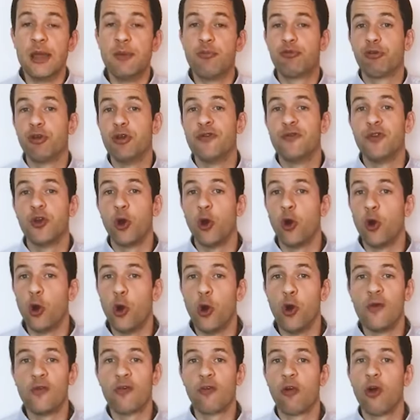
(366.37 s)
improve your
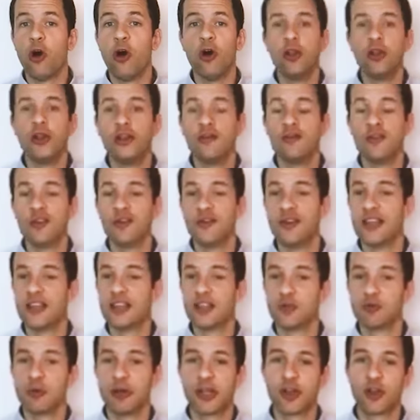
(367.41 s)
overall level of
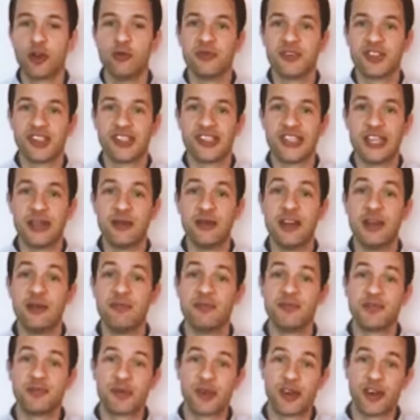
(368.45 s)
English when it comes to
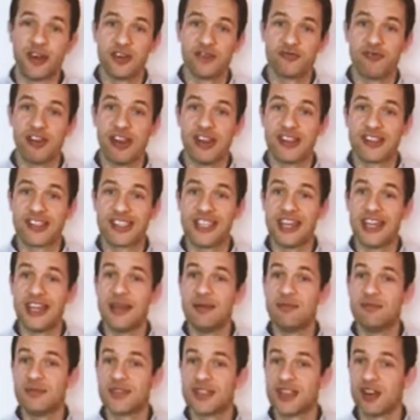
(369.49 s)
synonyms, because
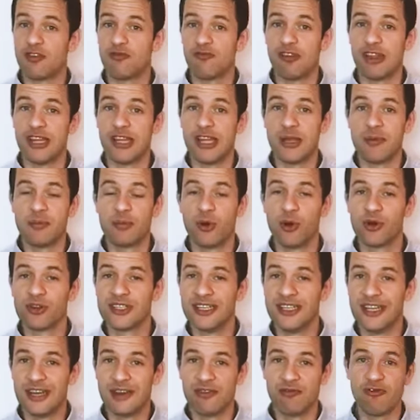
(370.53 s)
synonyms are really
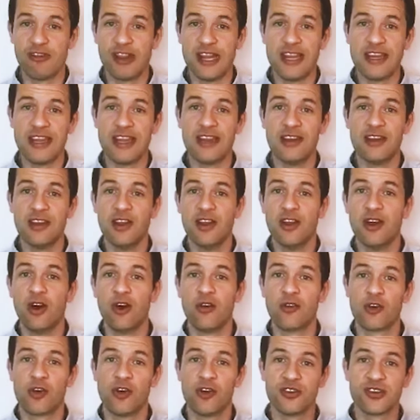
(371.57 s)
important in reading.
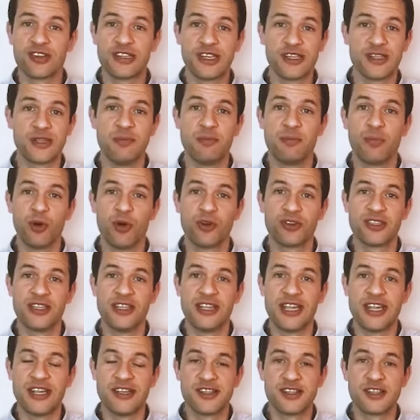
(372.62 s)
Of course, it's
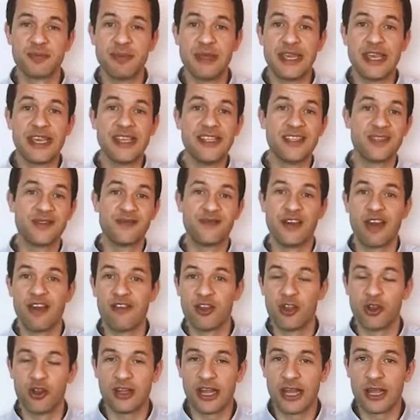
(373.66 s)
important in speaking to
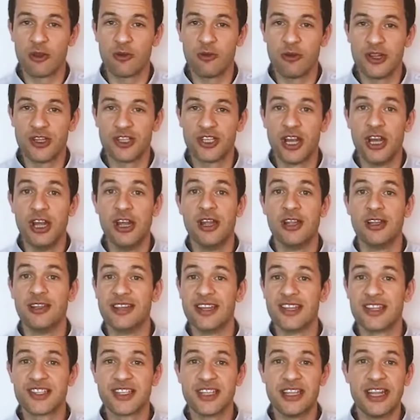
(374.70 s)
vary your language,
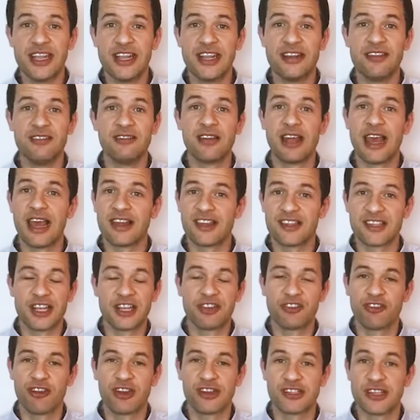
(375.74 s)
listening,
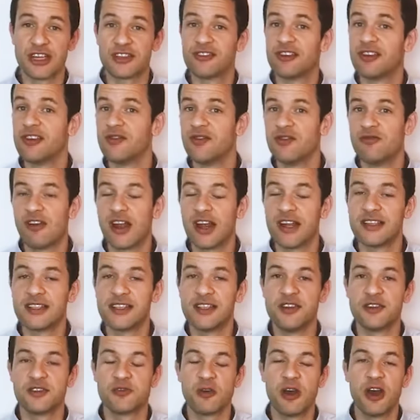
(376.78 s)
etc., even
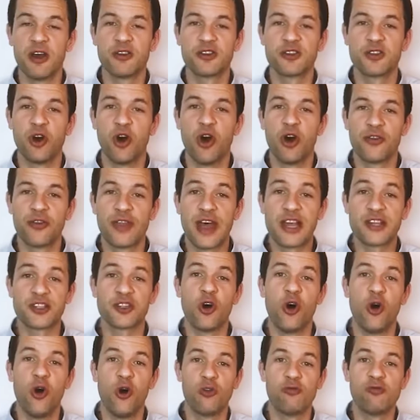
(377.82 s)
writing as well. So
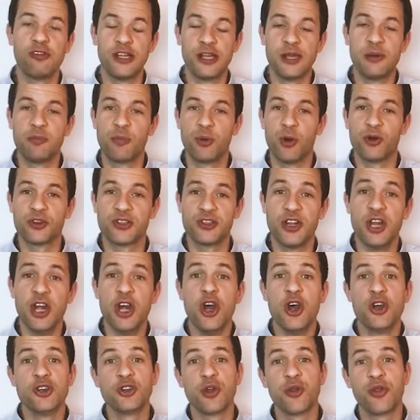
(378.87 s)
that's all really important.
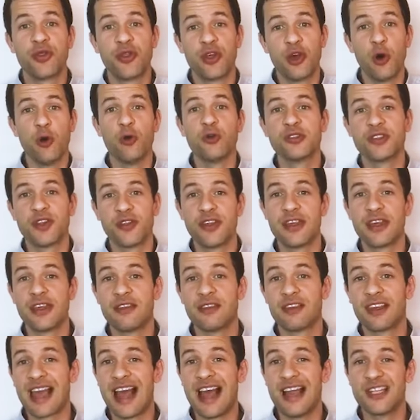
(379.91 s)
So those are
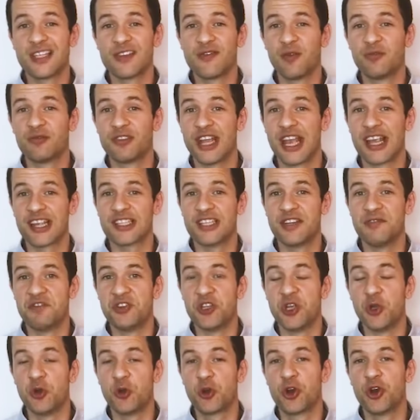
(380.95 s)
the kinds of
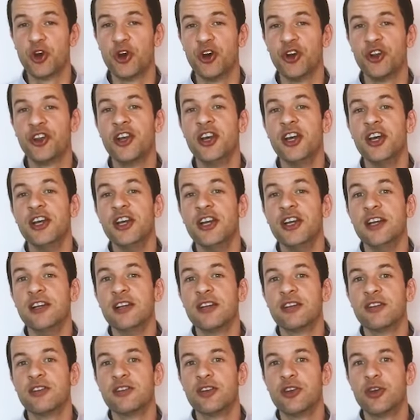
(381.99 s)
objectives you could
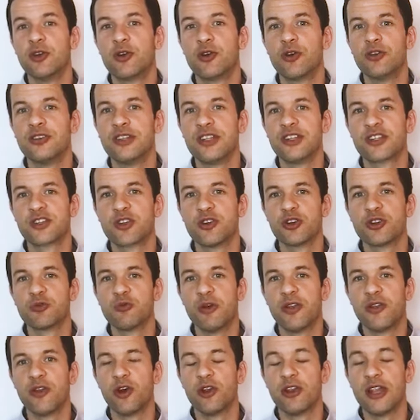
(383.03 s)

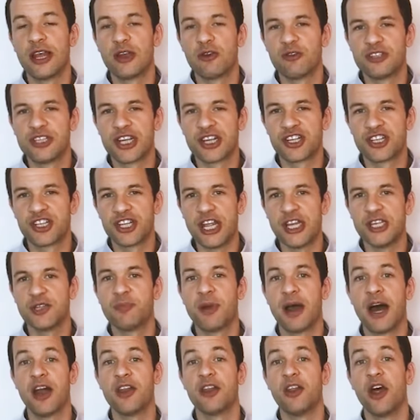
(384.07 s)
discuss with your language
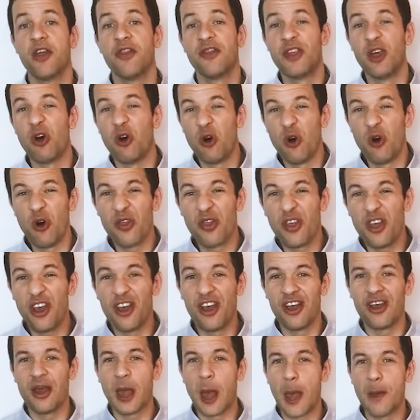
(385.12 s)
exchange partner. The
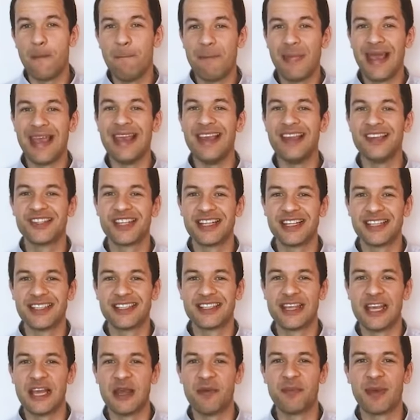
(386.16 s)
other
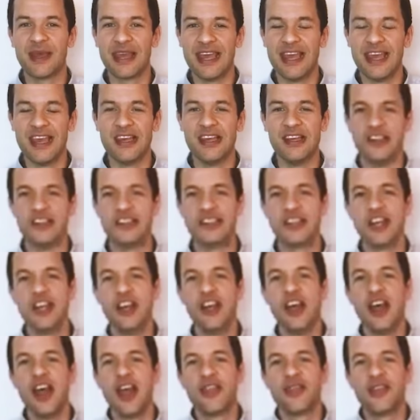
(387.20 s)
amazing tip is
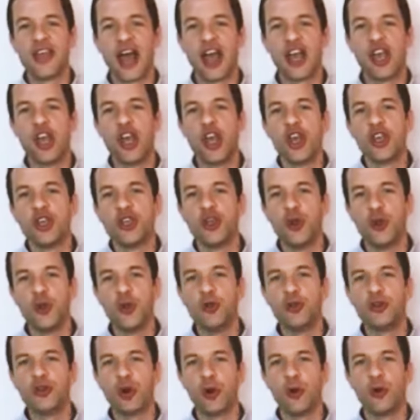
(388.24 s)
that
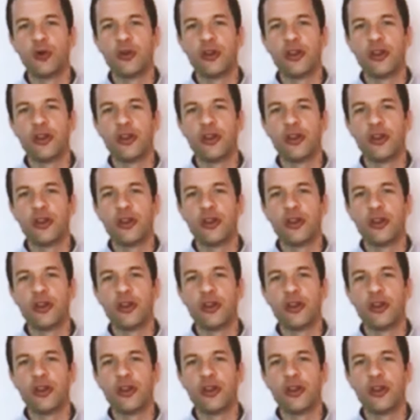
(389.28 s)
you